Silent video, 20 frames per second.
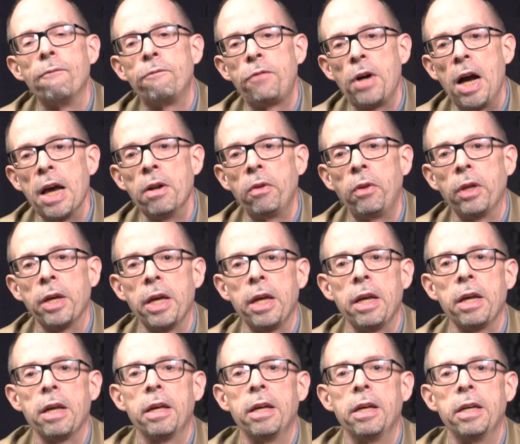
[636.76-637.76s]

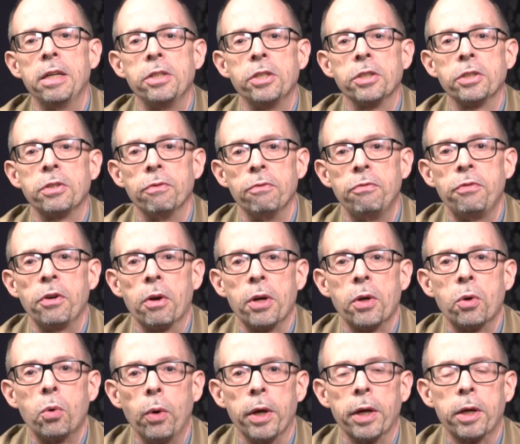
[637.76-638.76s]
Finally, just
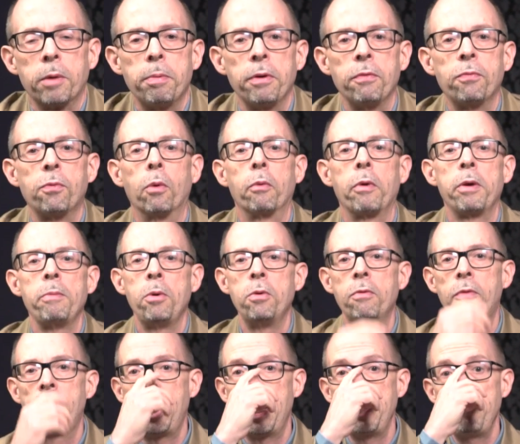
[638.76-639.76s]
very quick before we
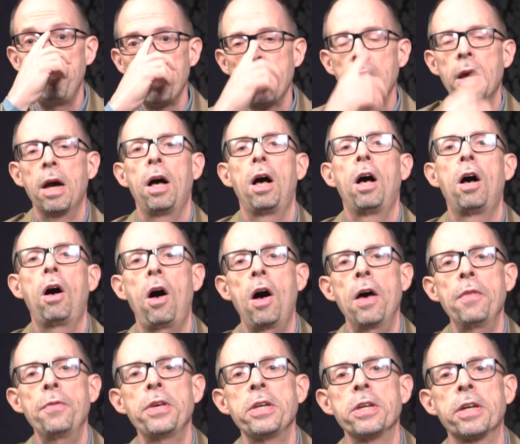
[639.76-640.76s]
move on,
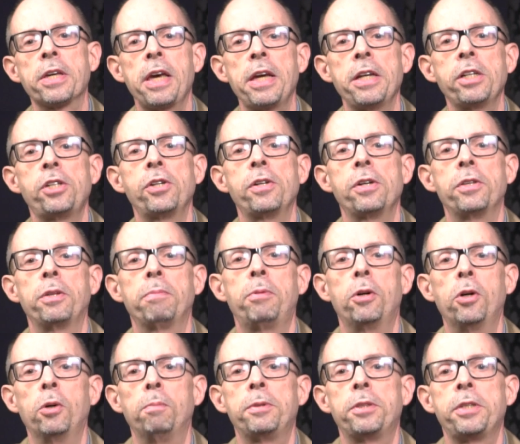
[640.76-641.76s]
on the occasion of the
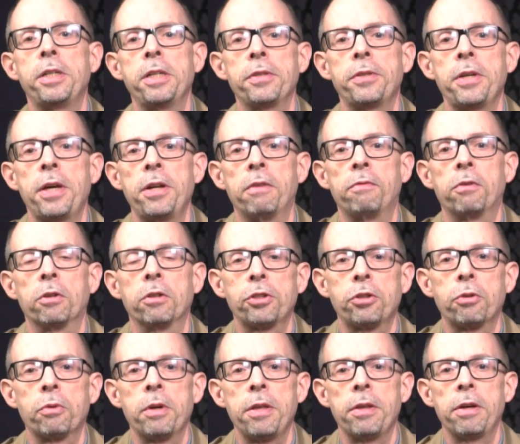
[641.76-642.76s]
Pope's 10th
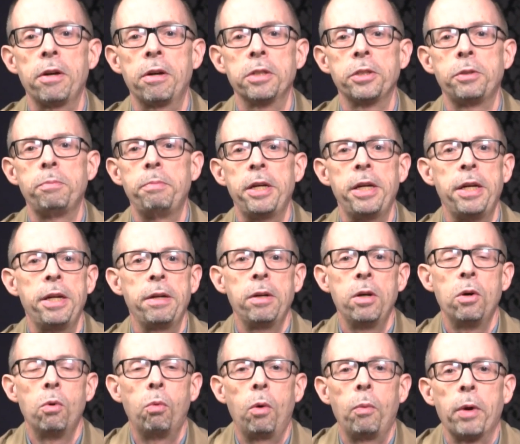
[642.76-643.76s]
anniversary, there has been,
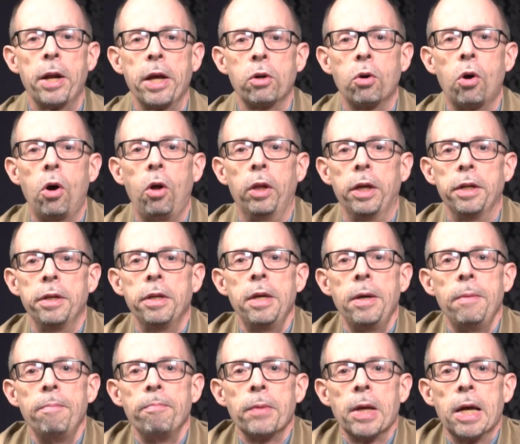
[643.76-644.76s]
what would I call it?
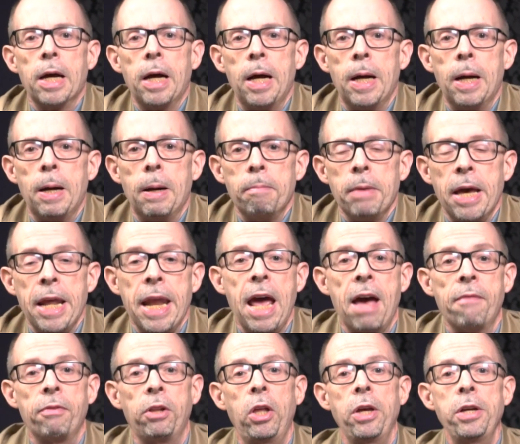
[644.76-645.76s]
An
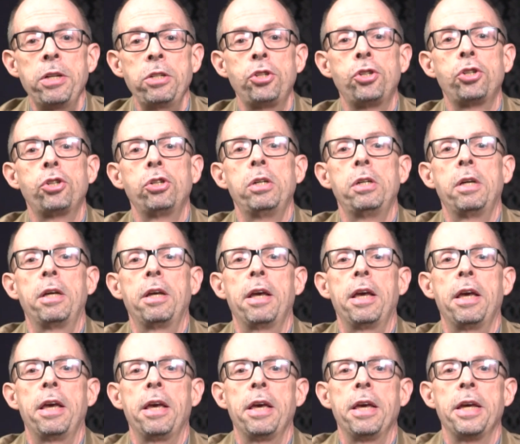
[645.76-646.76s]
avalanche,
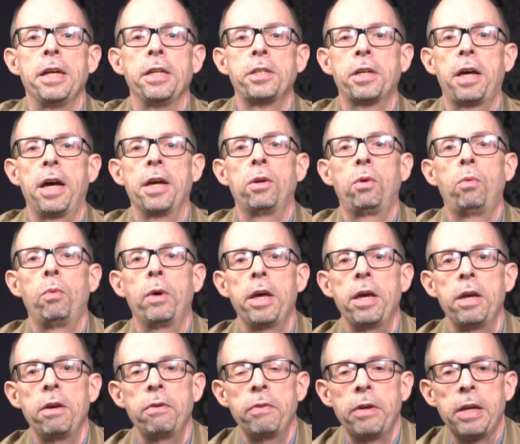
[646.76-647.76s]
a tidal
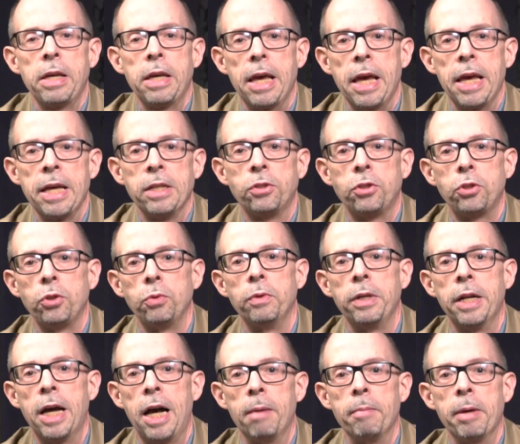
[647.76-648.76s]
wave, a
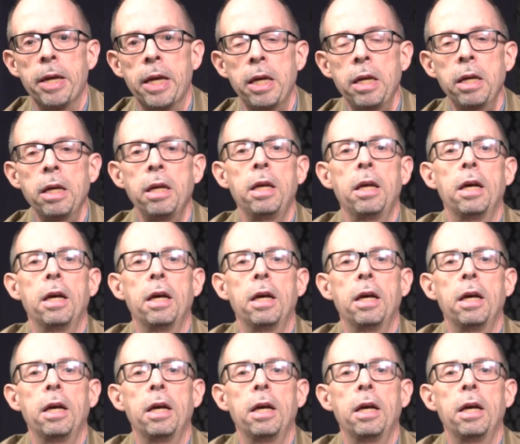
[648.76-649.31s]
tsunami